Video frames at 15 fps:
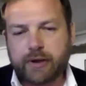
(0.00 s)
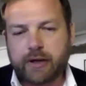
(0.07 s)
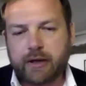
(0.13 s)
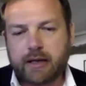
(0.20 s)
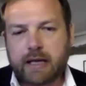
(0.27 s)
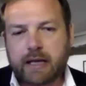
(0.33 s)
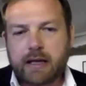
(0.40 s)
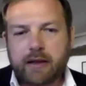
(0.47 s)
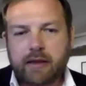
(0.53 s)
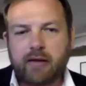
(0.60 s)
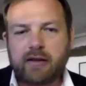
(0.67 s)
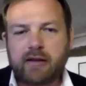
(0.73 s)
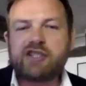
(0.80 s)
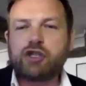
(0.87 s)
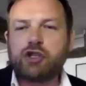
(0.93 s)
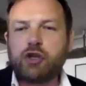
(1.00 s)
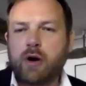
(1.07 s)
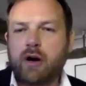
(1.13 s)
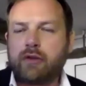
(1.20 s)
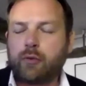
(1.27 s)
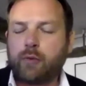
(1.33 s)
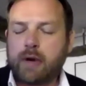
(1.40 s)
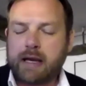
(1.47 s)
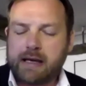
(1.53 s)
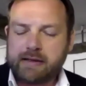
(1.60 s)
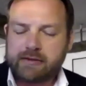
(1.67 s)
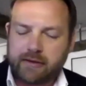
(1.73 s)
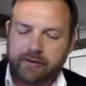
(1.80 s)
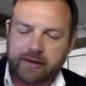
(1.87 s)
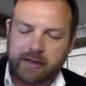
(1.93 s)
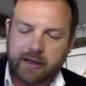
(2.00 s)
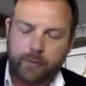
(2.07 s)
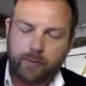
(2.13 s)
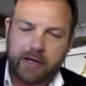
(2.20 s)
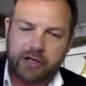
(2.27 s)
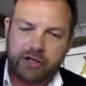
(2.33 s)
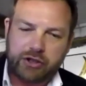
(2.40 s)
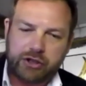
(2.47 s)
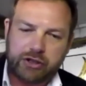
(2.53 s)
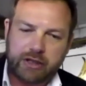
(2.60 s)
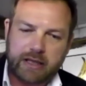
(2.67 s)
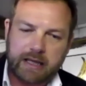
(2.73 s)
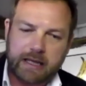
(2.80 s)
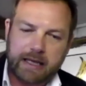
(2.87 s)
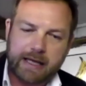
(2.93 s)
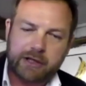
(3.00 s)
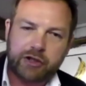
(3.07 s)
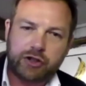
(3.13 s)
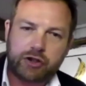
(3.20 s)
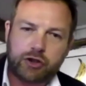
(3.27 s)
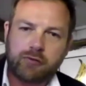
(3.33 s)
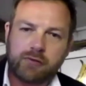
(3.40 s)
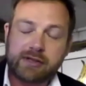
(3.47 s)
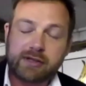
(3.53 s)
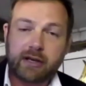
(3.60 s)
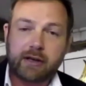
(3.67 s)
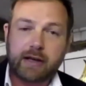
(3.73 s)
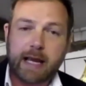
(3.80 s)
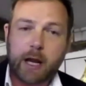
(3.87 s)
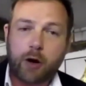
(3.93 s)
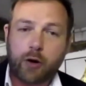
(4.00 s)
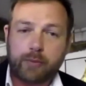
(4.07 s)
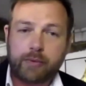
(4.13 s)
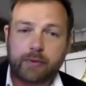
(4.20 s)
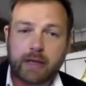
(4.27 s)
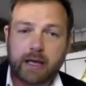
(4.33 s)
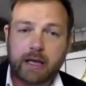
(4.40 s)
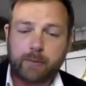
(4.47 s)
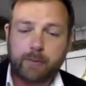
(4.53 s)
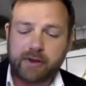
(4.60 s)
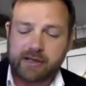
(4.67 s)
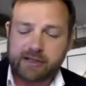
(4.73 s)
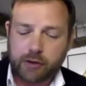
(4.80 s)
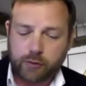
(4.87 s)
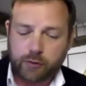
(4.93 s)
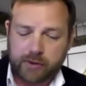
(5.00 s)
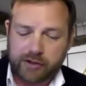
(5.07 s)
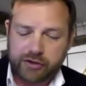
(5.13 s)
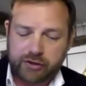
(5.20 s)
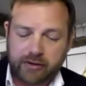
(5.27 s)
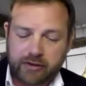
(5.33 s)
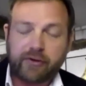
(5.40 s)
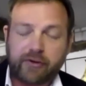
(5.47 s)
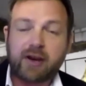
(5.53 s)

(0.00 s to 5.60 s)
But there are at least two other ways, I think, in which insurance can help with this whole question.